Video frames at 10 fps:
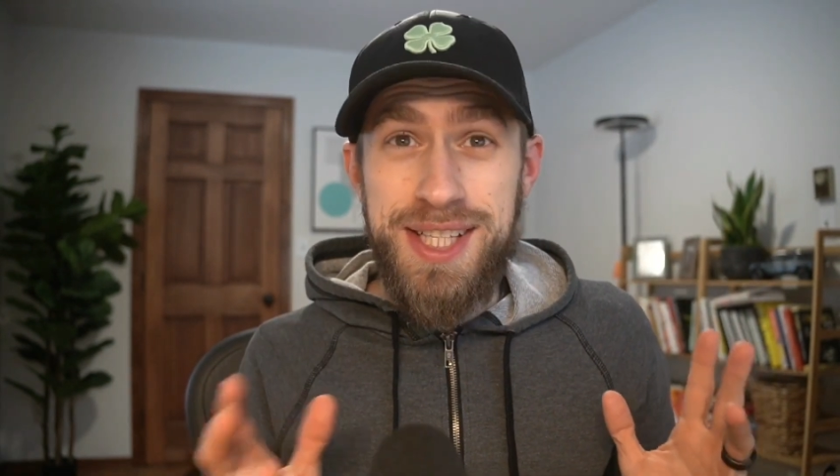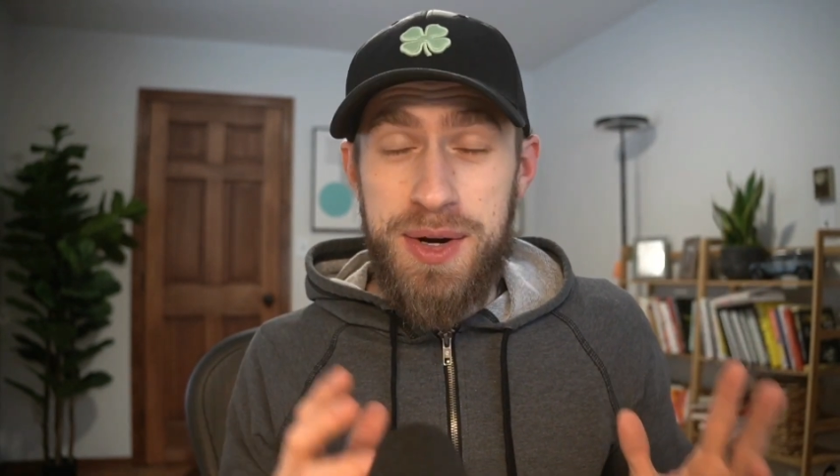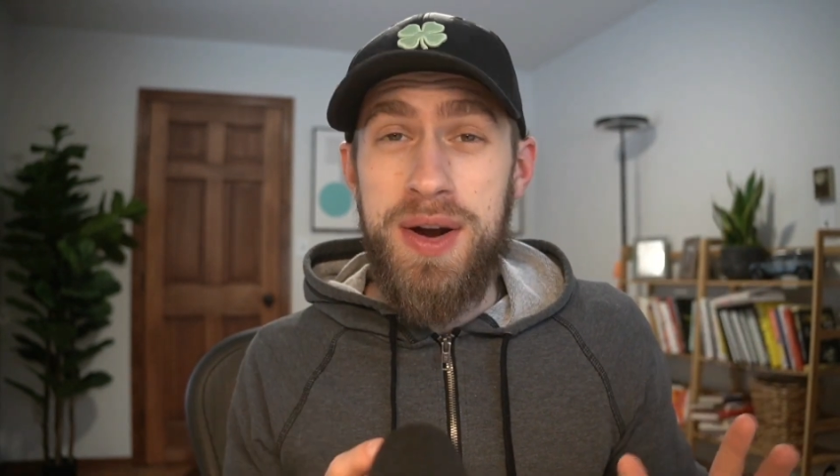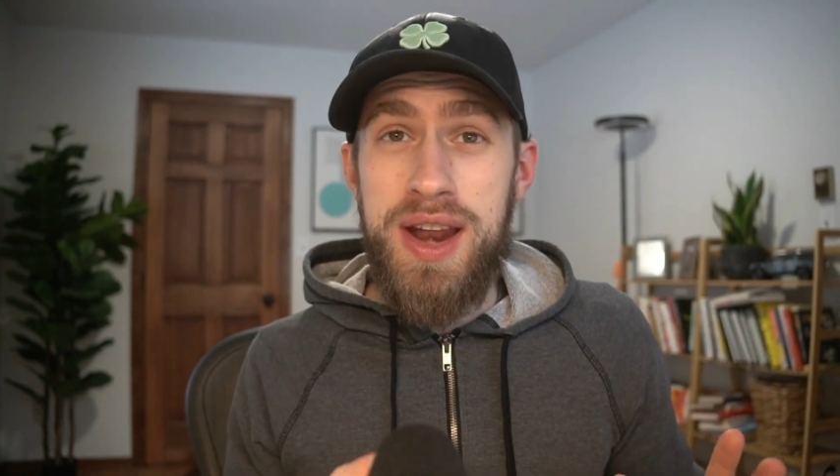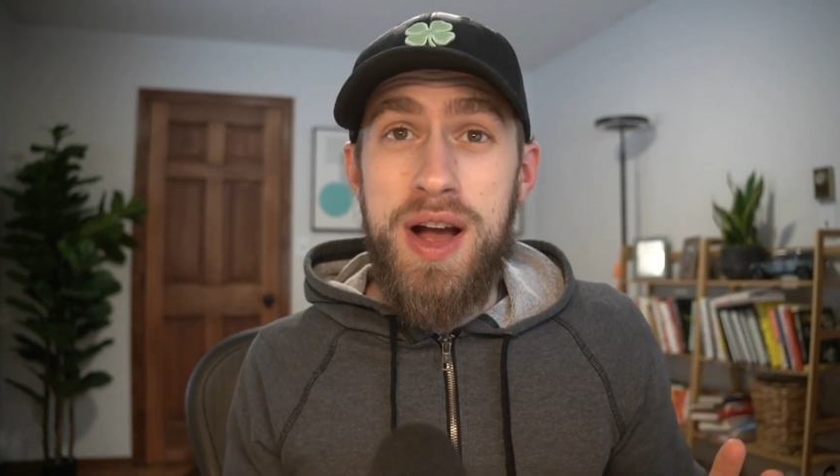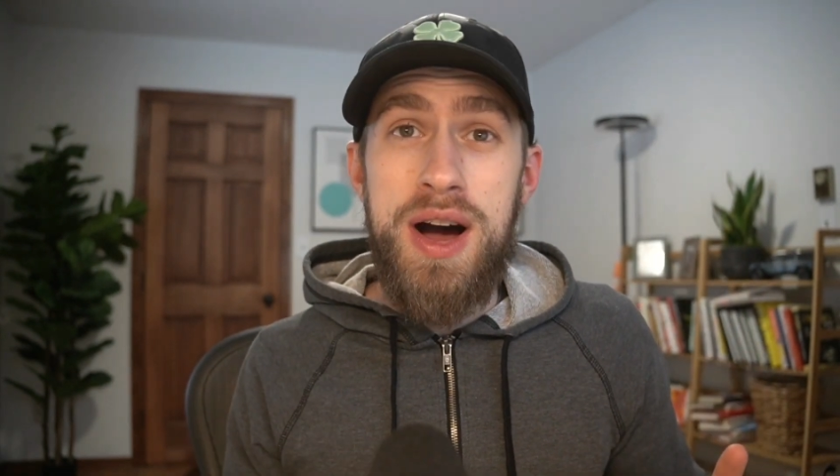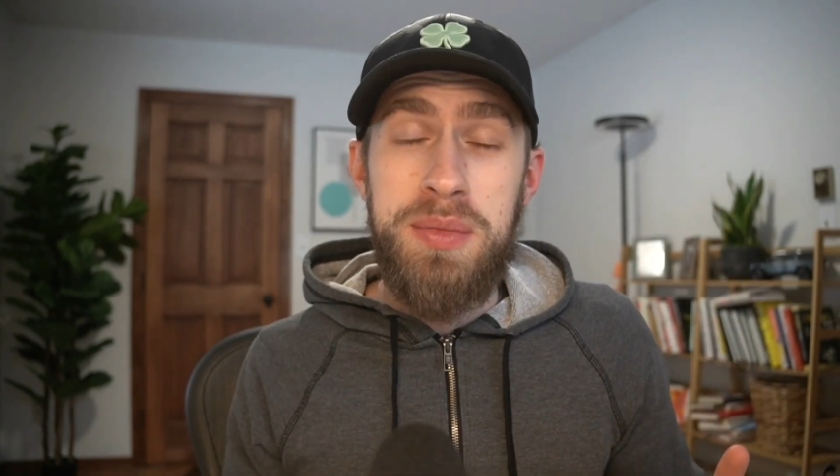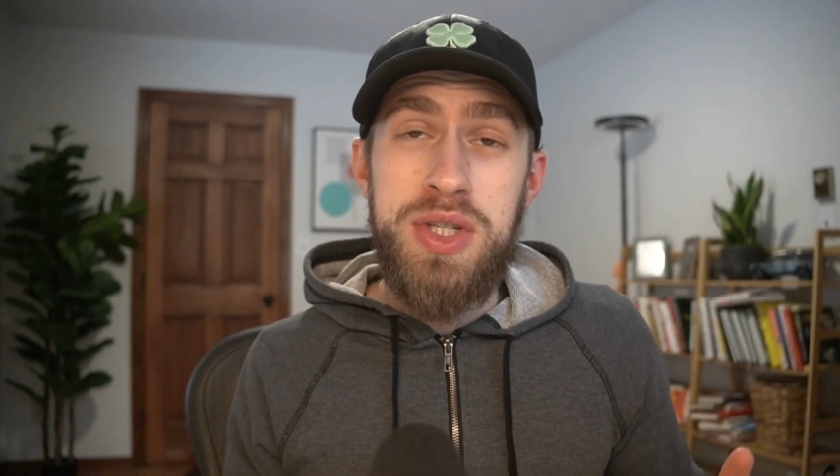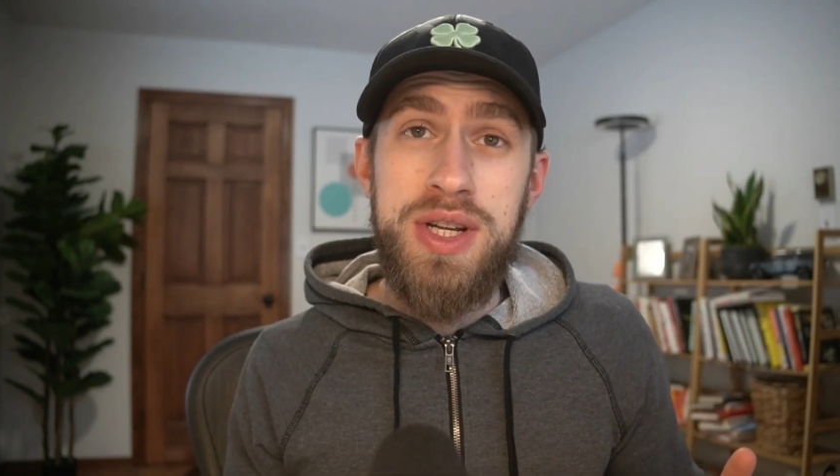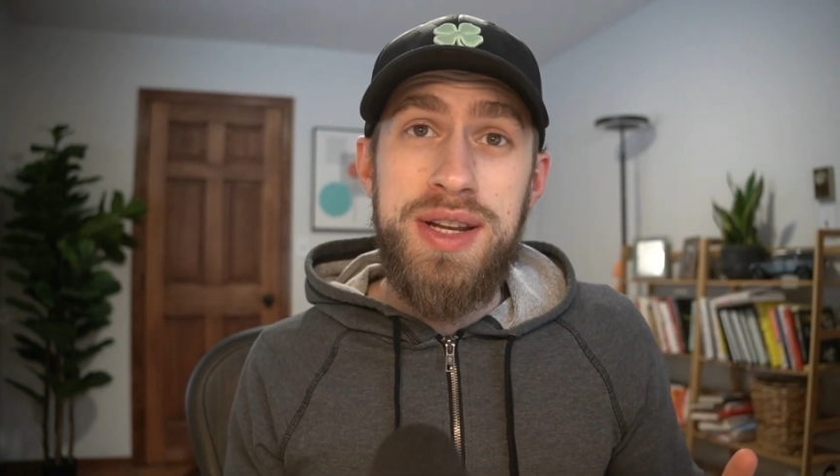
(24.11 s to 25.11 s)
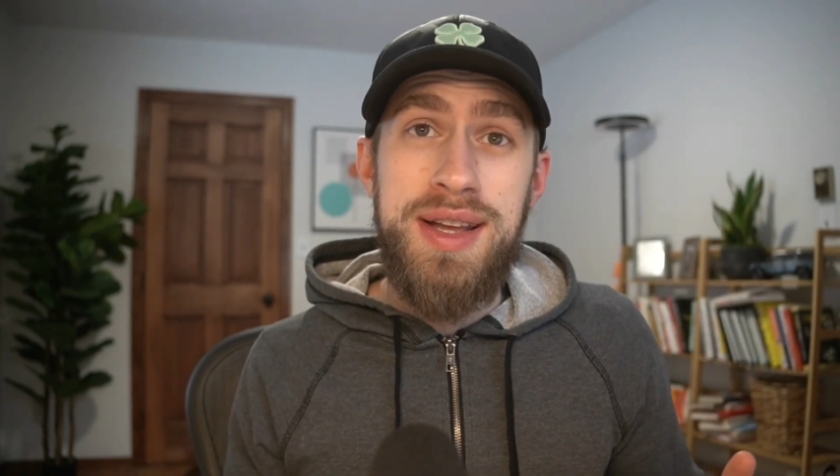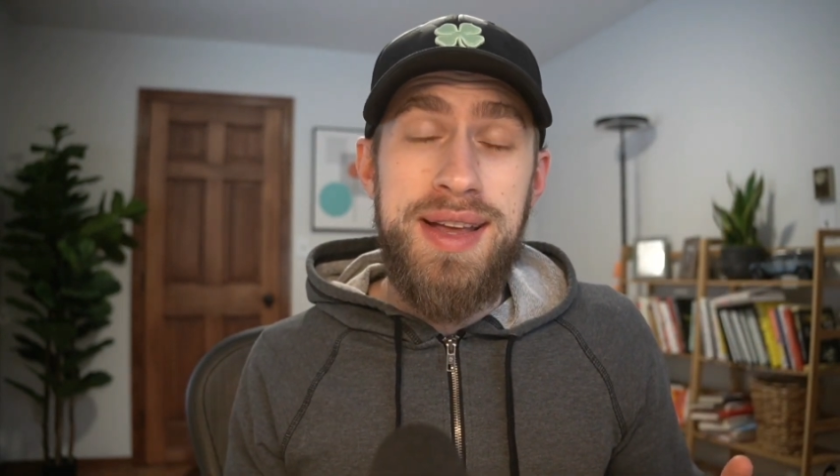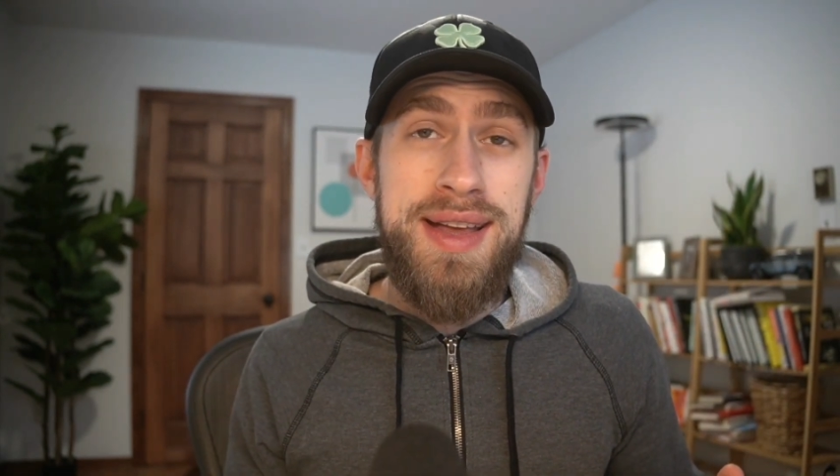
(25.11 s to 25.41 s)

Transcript: targeting option